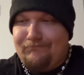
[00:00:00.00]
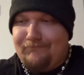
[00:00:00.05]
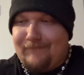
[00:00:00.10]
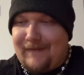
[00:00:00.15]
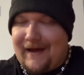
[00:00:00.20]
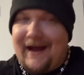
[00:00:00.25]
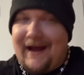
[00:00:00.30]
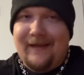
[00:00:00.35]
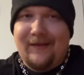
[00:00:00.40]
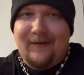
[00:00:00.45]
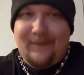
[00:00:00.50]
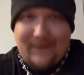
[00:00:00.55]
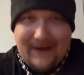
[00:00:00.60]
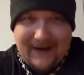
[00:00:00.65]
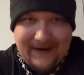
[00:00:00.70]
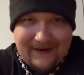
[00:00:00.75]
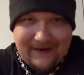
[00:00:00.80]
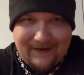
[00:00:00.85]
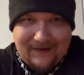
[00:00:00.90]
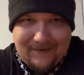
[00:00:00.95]
either
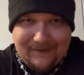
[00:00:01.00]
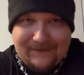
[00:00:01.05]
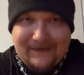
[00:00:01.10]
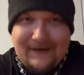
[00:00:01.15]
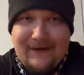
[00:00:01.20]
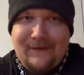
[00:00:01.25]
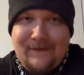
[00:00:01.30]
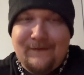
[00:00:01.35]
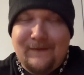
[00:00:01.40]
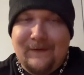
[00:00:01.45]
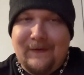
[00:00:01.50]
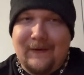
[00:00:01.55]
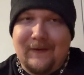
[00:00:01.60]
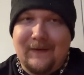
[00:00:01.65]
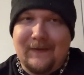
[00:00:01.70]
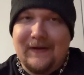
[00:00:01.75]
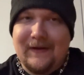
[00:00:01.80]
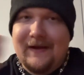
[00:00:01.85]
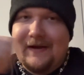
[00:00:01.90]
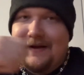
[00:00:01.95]
make it yourself
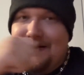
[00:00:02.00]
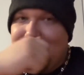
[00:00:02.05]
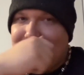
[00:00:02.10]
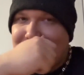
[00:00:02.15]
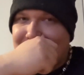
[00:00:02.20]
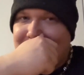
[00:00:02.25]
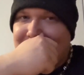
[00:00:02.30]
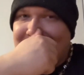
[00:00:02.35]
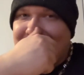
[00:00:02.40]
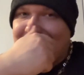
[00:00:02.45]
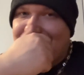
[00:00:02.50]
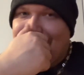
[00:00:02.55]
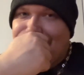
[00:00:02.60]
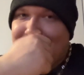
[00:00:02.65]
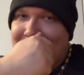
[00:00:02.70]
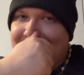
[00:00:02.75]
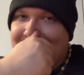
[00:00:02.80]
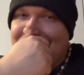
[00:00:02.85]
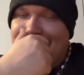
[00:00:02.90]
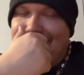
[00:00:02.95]
or try to
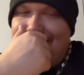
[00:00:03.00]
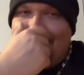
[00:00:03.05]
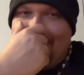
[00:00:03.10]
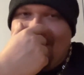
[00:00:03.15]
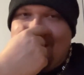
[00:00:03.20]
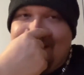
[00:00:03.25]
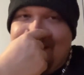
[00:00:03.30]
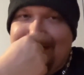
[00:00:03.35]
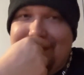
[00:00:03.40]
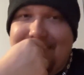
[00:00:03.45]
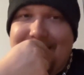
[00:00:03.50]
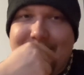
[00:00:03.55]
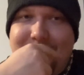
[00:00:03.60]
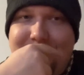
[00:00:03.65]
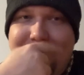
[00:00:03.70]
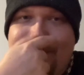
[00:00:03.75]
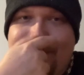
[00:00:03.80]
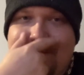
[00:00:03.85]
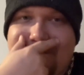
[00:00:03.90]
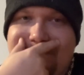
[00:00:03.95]
find the
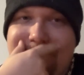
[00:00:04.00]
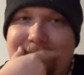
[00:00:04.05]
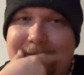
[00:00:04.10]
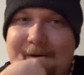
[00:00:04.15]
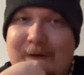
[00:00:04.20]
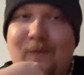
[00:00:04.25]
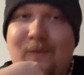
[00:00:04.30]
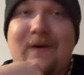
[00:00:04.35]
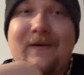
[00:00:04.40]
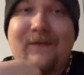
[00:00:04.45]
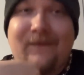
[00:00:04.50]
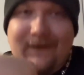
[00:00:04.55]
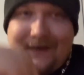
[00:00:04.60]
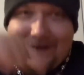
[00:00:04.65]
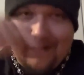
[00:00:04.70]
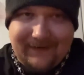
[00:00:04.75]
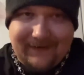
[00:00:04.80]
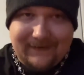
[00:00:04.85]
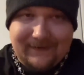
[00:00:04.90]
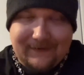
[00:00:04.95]
same
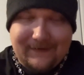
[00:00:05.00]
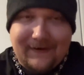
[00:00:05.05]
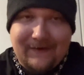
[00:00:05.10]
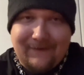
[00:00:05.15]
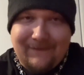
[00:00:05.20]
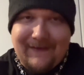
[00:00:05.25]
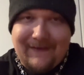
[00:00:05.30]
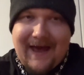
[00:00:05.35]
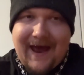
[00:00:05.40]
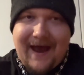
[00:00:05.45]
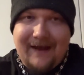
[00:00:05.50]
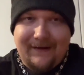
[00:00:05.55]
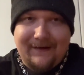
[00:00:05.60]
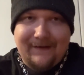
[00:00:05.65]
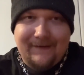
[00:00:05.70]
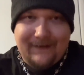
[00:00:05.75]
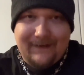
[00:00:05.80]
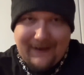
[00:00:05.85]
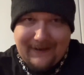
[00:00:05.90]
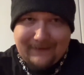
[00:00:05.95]
equivalent of that
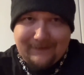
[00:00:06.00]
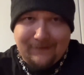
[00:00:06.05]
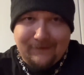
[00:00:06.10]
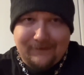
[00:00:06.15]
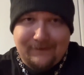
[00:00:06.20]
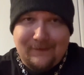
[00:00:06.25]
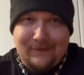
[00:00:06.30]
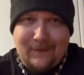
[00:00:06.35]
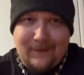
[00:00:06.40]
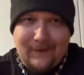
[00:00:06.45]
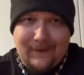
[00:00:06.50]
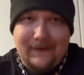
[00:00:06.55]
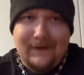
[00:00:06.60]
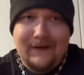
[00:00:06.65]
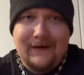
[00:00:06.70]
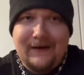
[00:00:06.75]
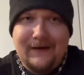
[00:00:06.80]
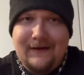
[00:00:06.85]
at the store,